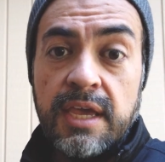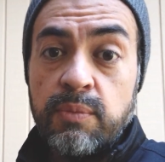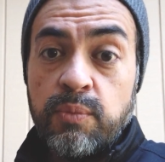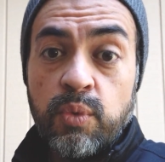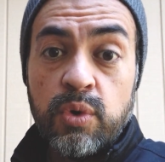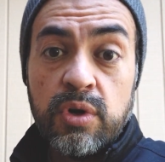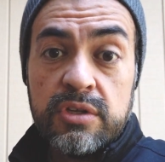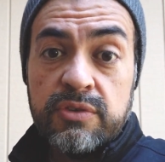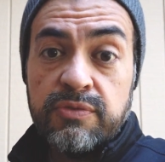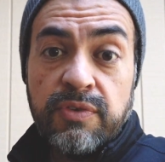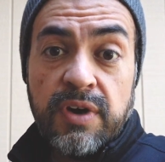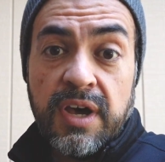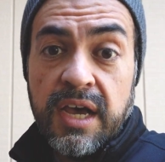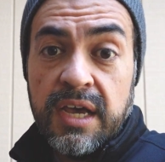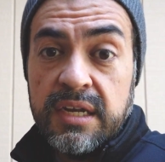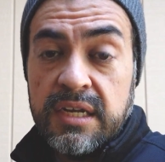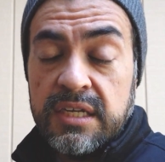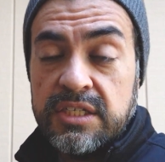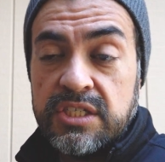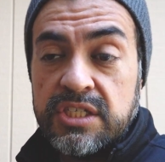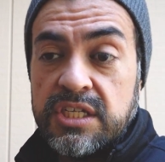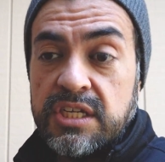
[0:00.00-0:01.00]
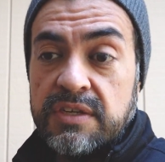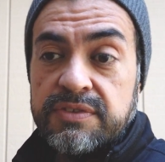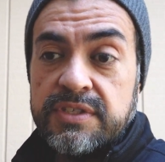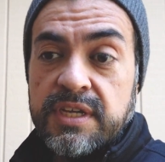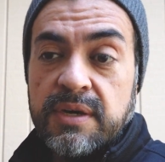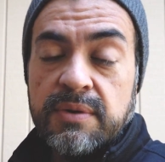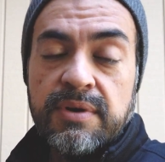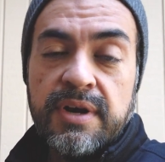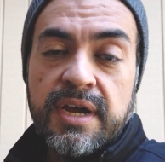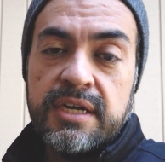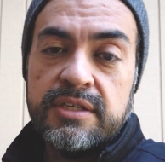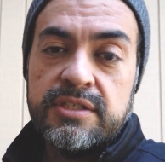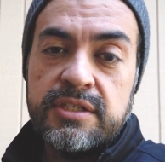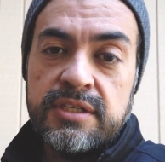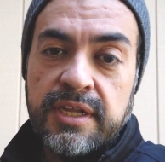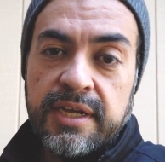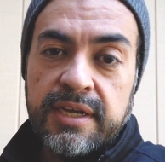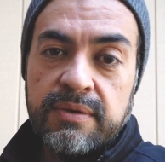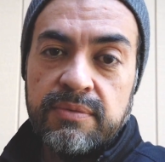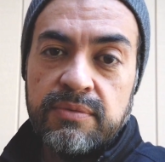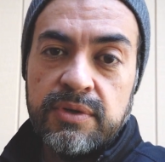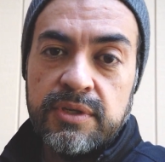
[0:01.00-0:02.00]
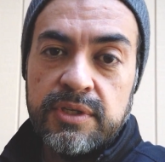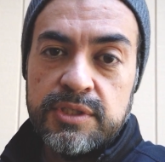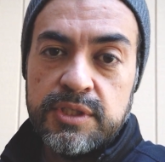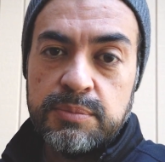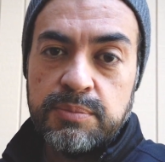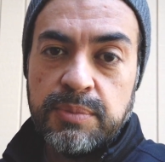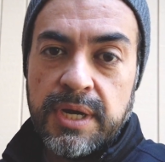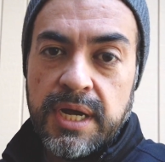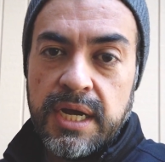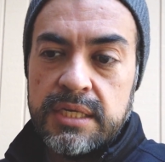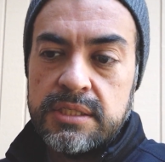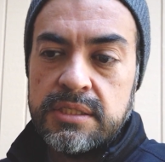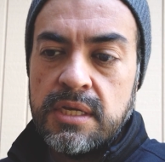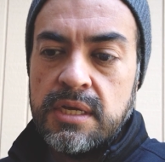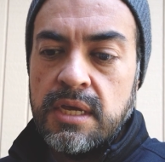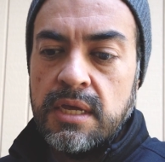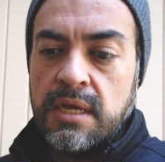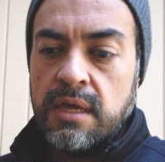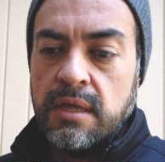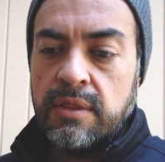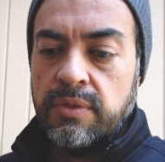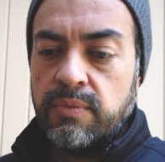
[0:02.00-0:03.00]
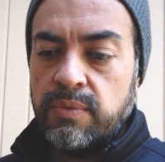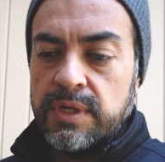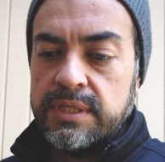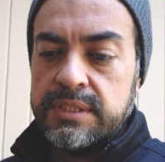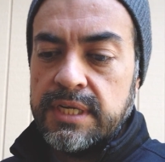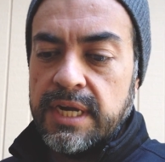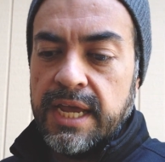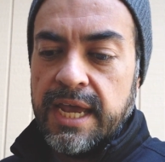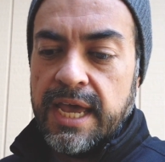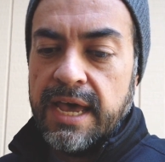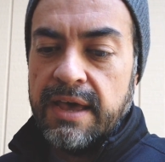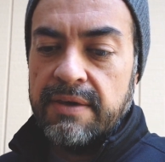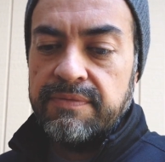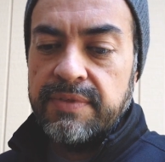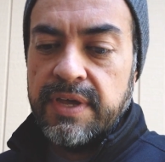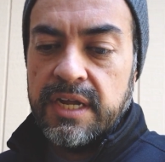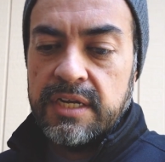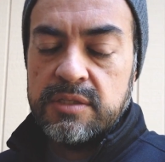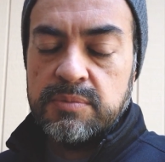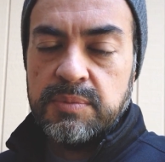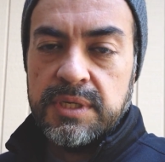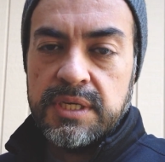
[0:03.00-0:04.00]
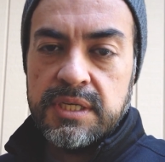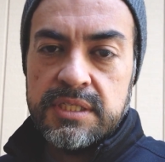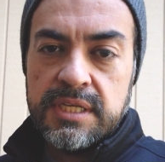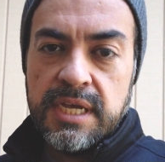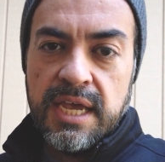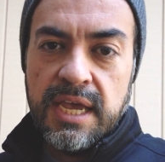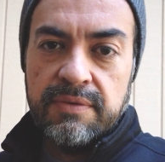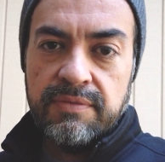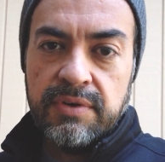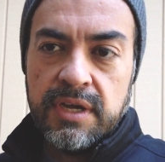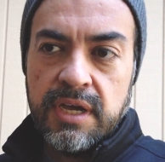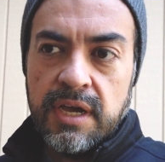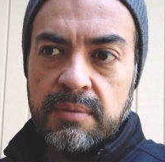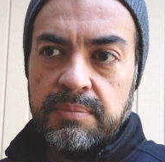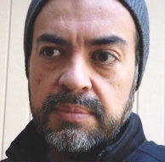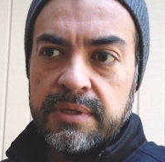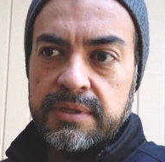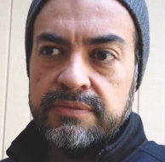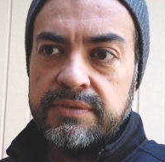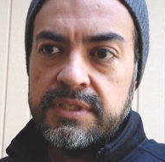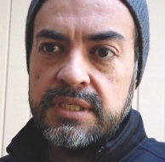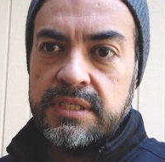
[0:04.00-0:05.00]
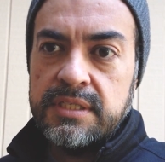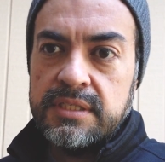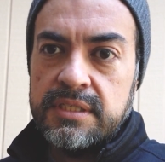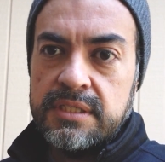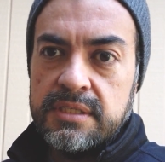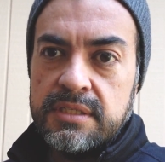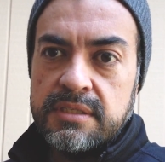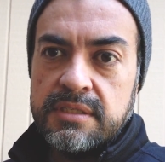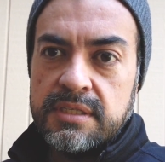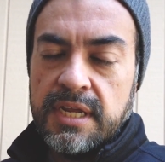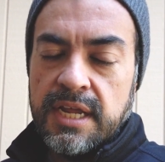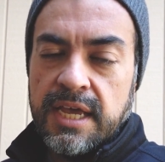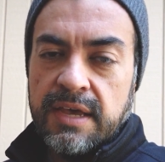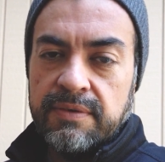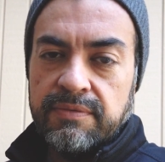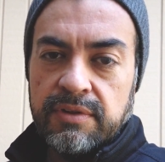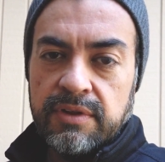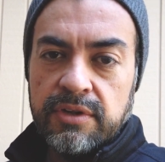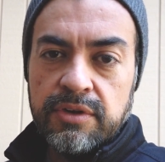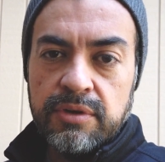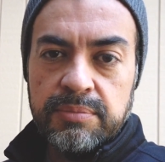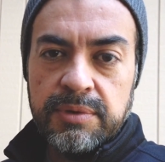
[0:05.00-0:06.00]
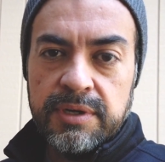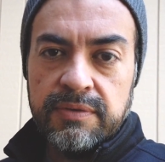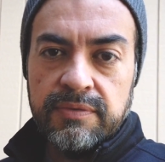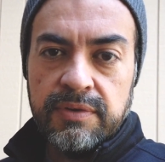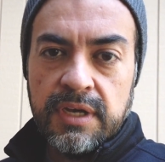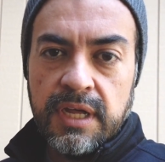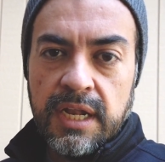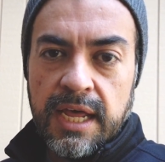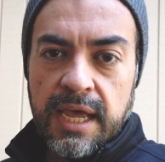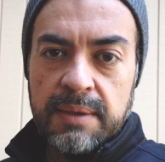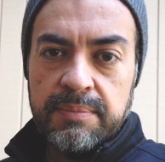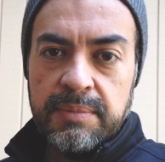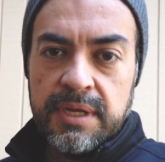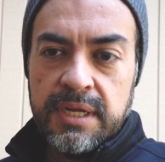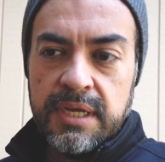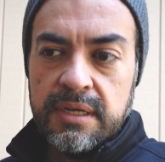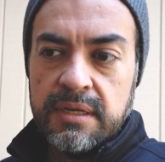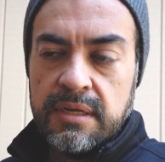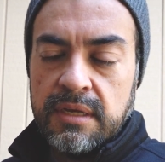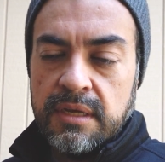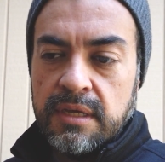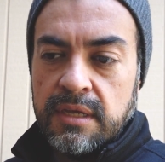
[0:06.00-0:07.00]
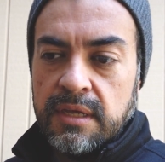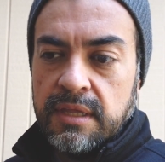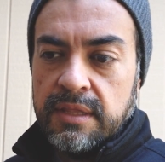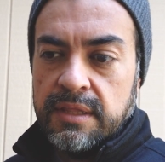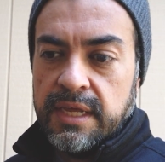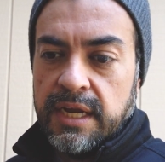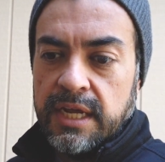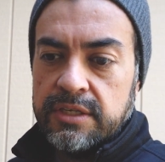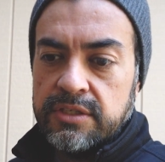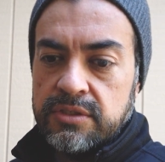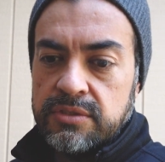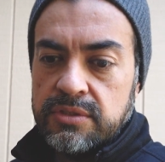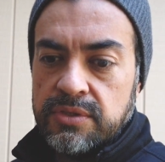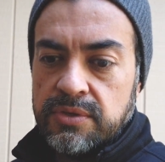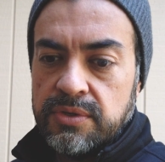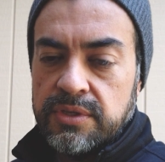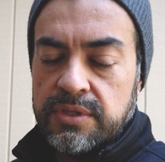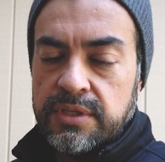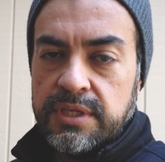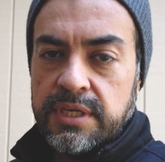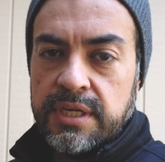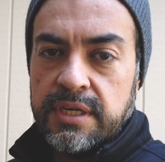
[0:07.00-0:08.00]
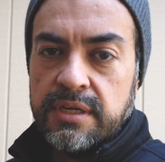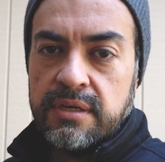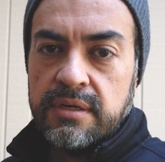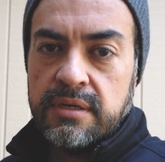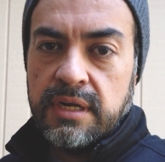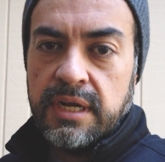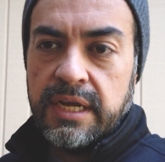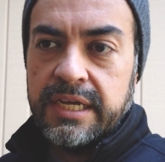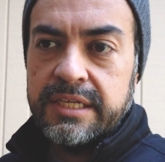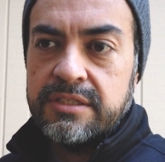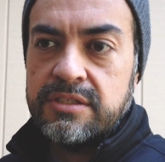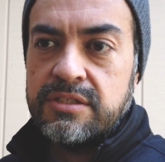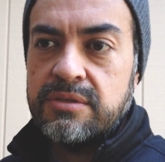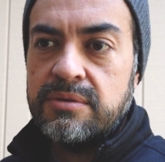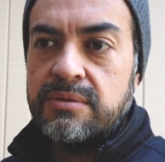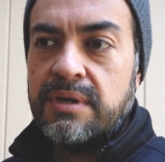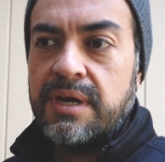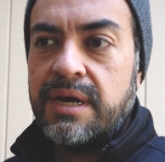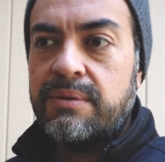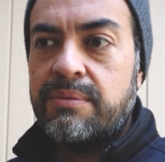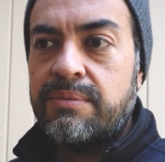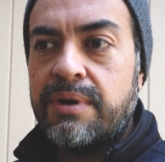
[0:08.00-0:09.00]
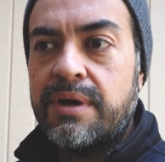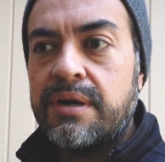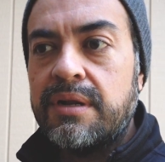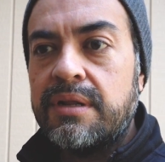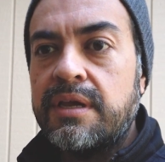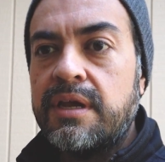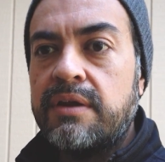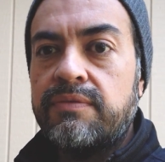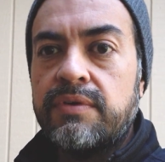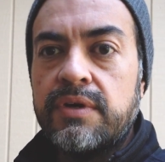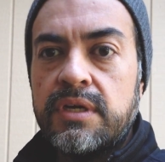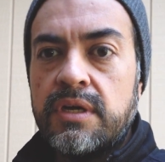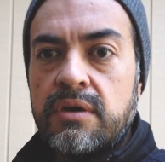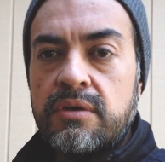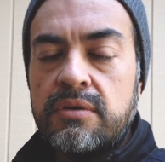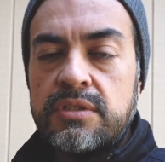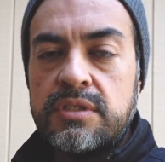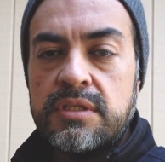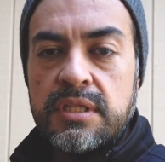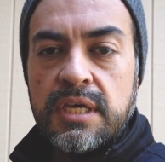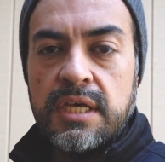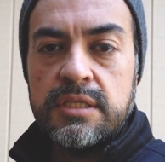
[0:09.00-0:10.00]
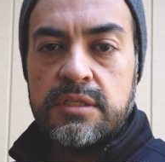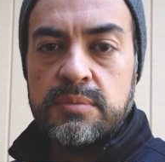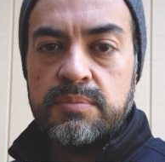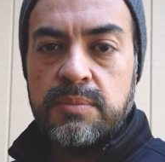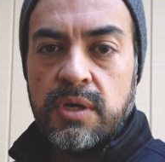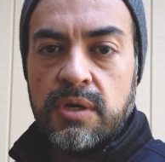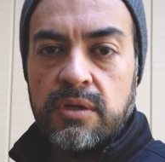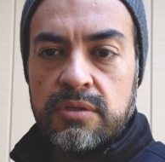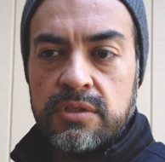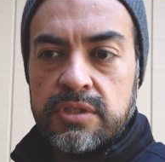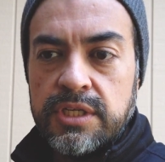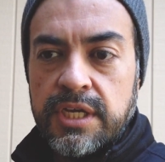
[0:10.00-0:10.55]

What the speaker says: It works fine, it shifts. They were actually like really surprised. The reason I have that is because I have a couple of TTs that have a little bit of a climb in it that I do during the year, and so I rarely ever go to that smaller